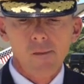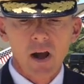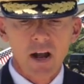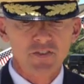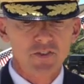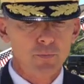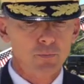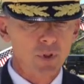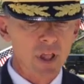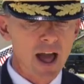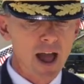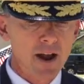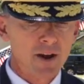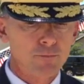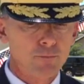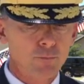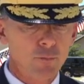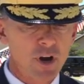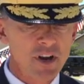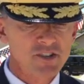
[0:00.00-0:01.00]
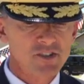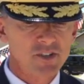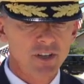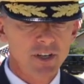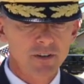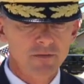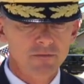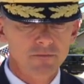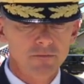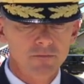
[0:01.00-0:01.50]
at the black
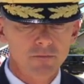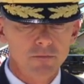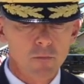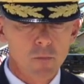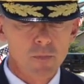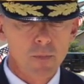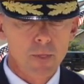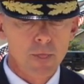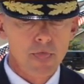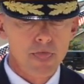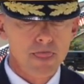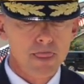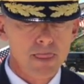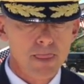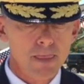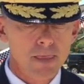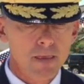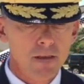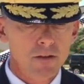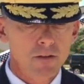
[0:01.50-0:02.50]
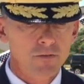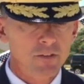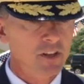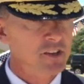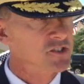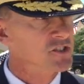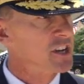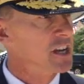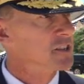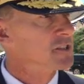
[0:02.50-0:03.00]
bracelet that
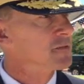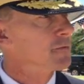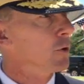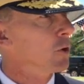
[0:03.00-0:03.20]
sits